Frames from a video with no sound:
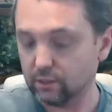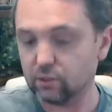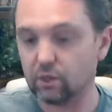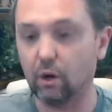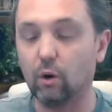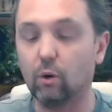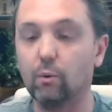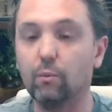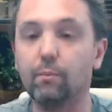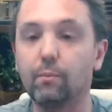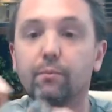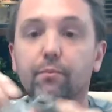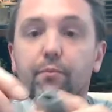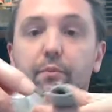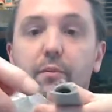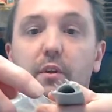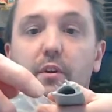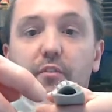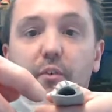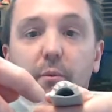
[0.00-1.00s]
So
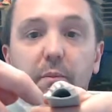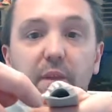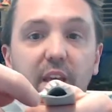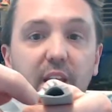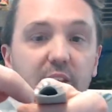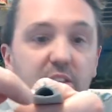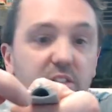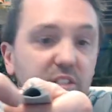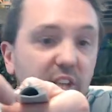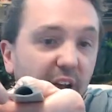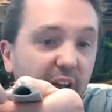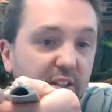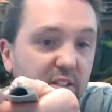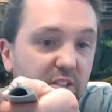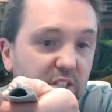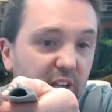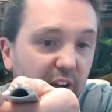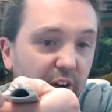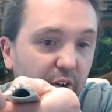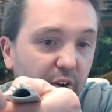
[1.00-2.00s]
from the
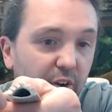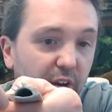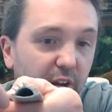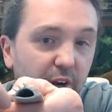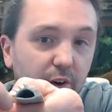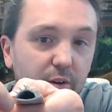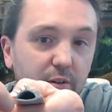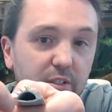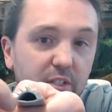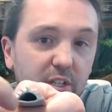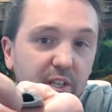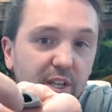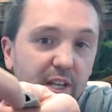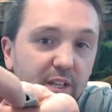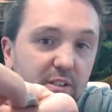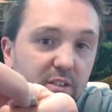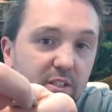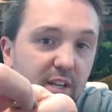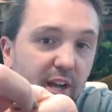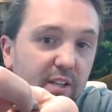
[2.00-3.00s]
inside center here to
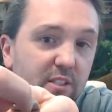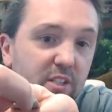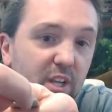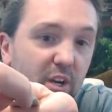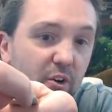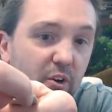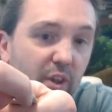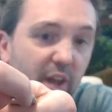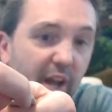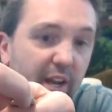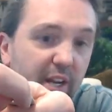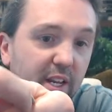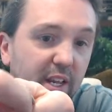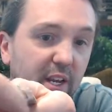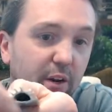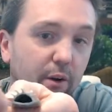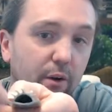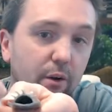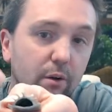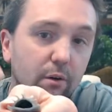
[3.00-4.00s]
the inside center line
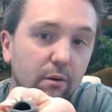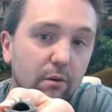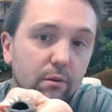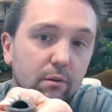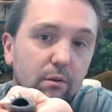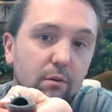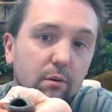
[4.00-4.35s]
here,